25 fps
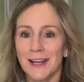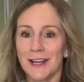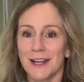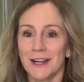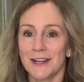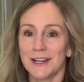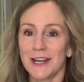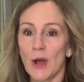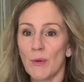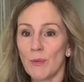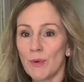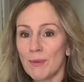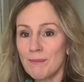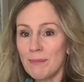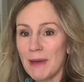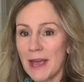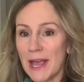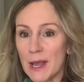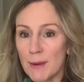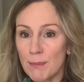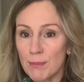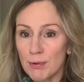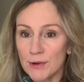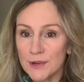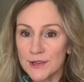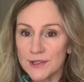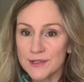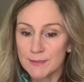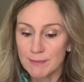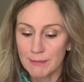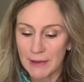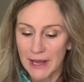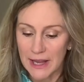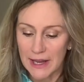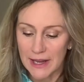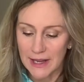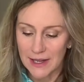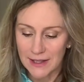Now, when paper is
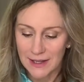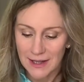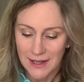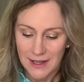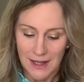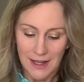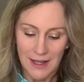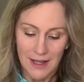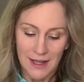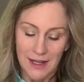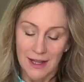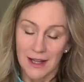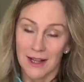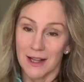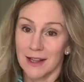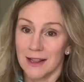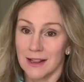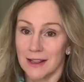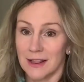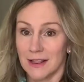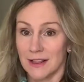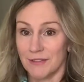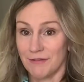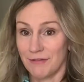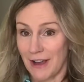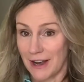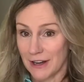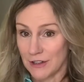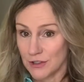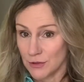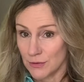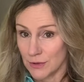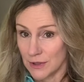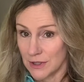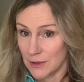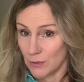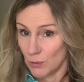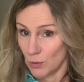made,
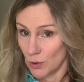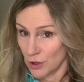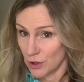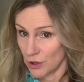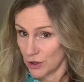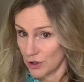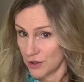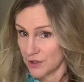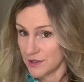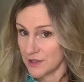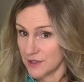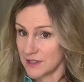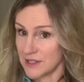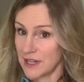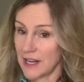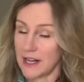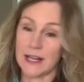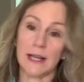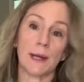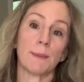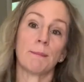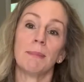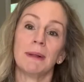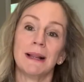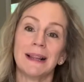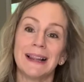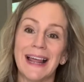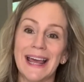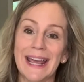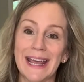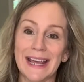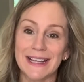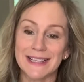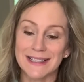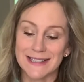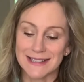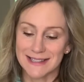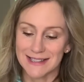factory workers take
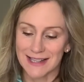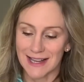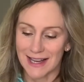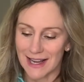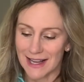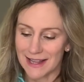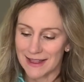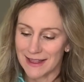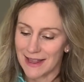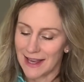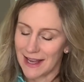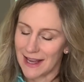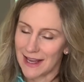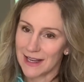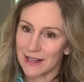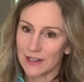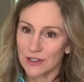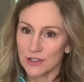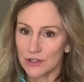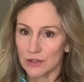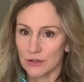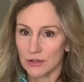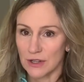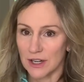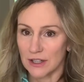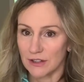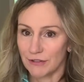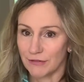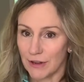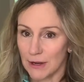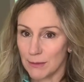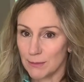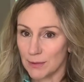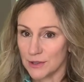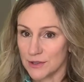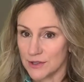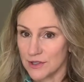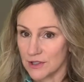plants and they extract
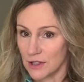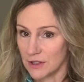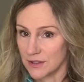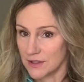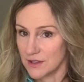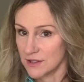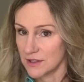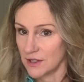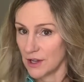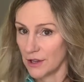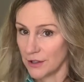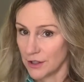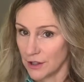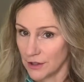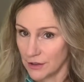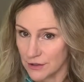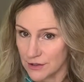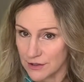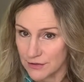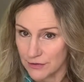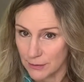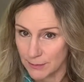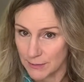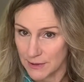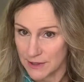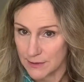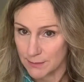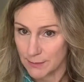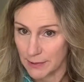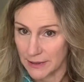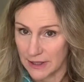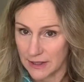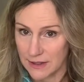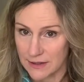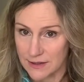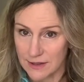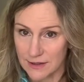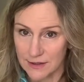fibers called cellulose from these
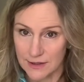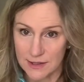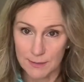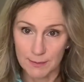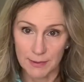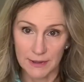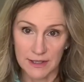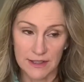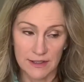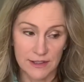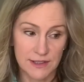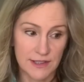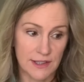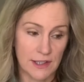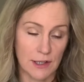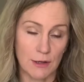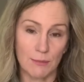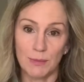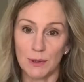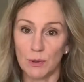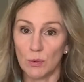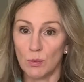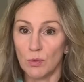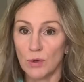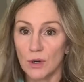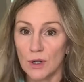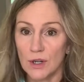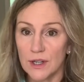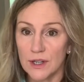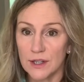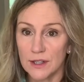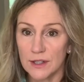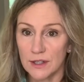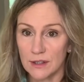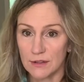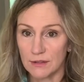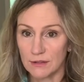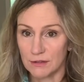plants. And these plants can be
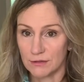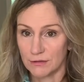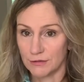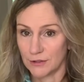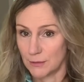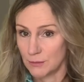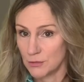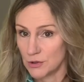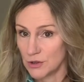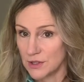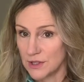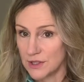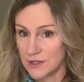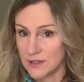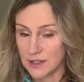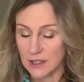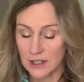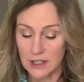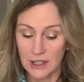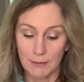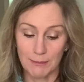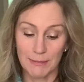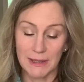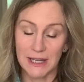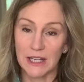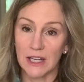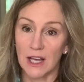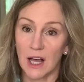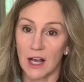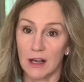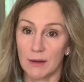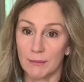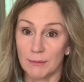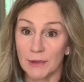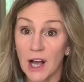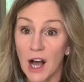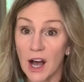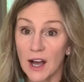wood, from trees, it can be
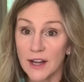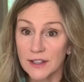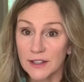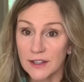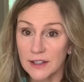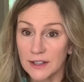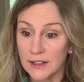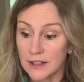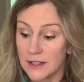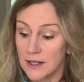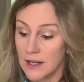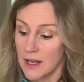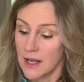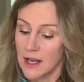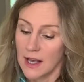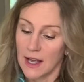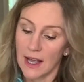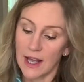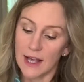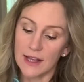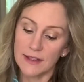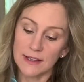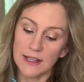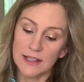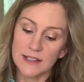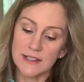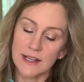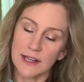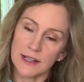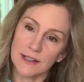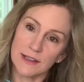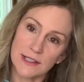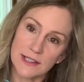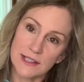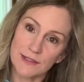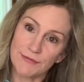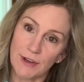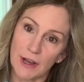cotton. And they take
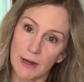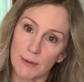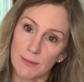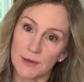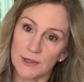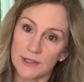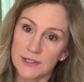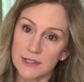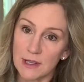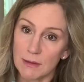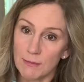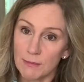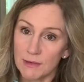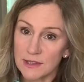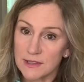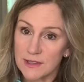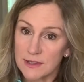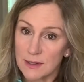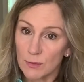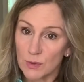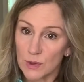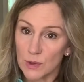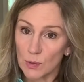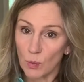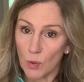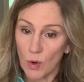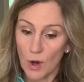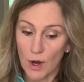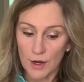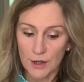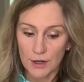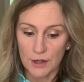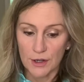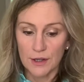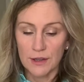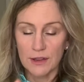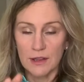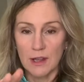these fibers, they mix them with
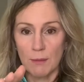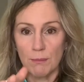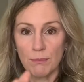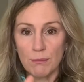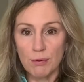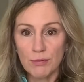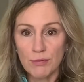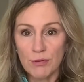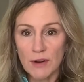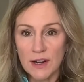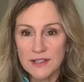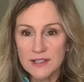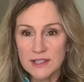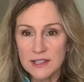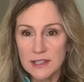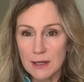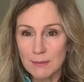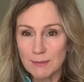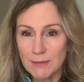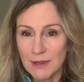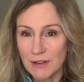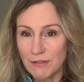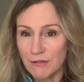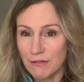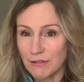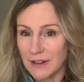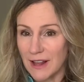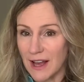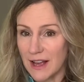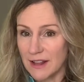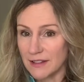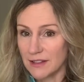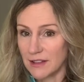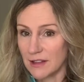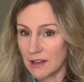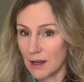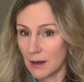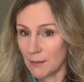water, they press them, they
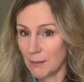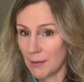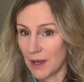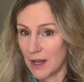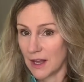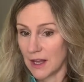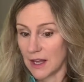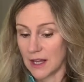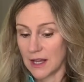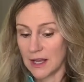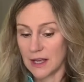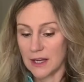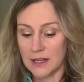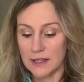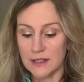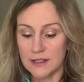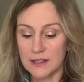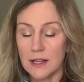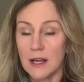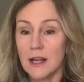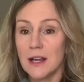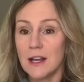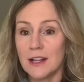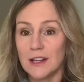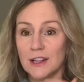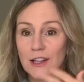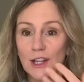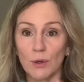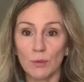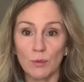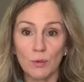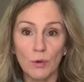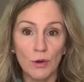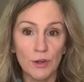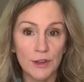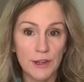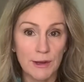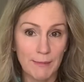flatten them, and they
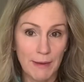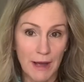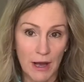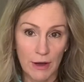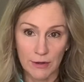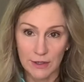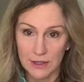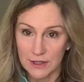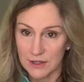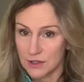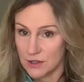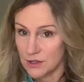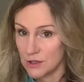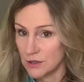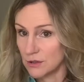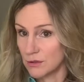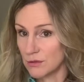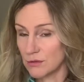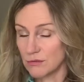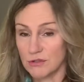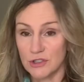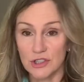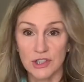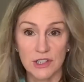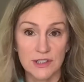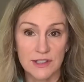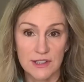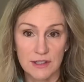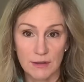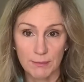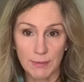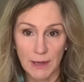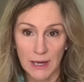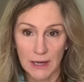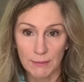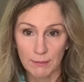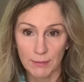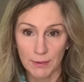roll them out into sheets of
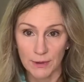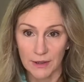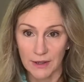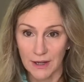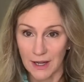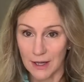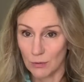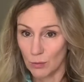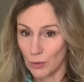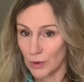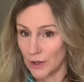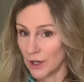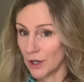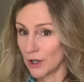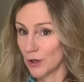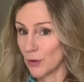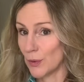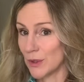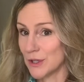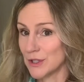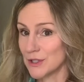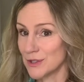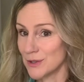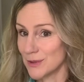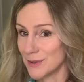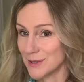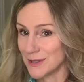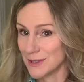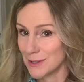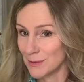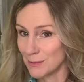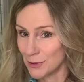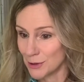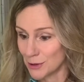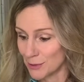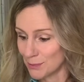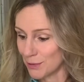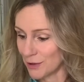paper. And we are going to do a
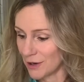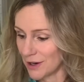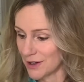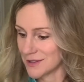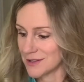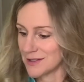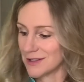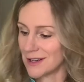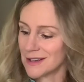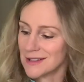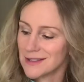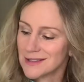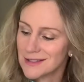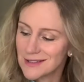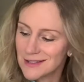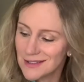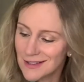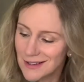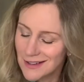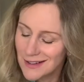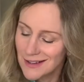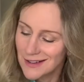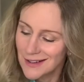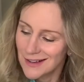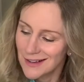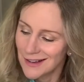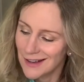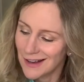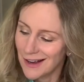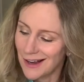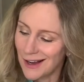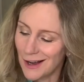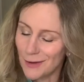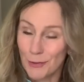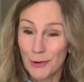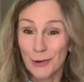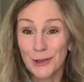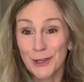similar process,
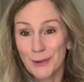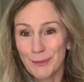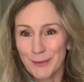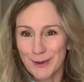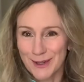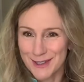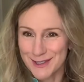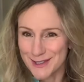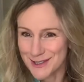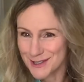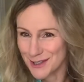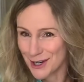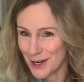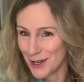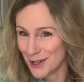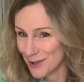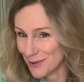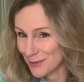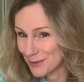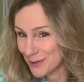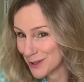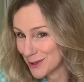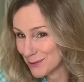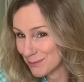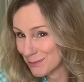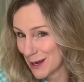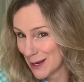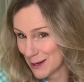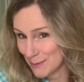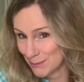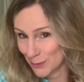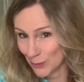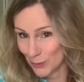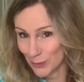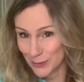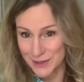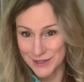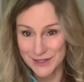only we're going to start with paper.
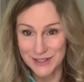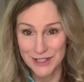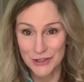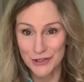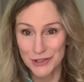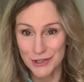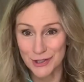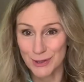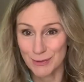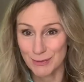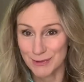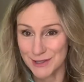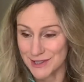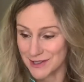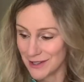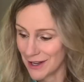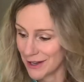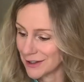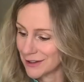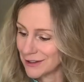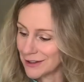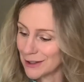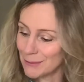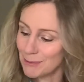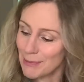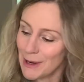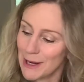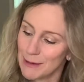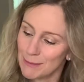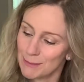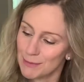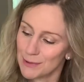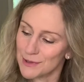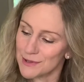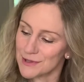We're essentially recycling paper.